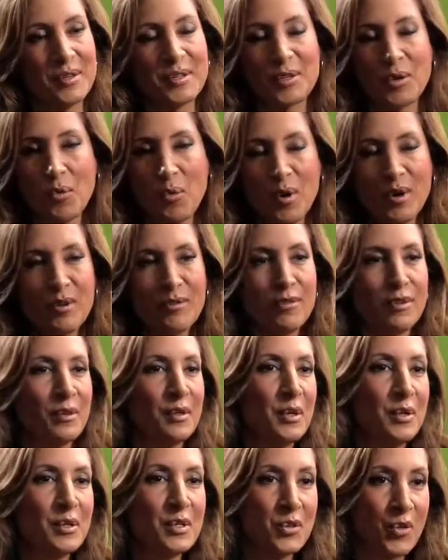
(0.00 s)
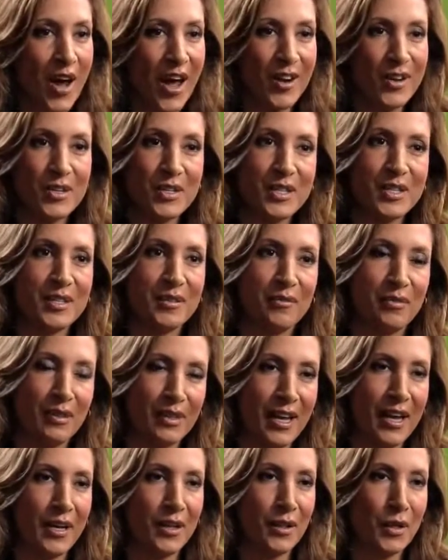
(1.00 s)
So wonderful new strategies in
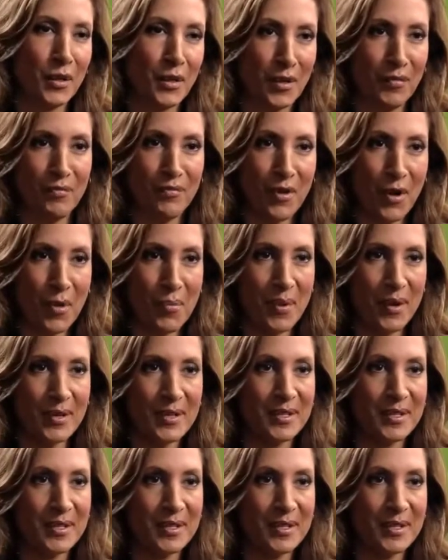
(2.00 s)
follicular lymphoma.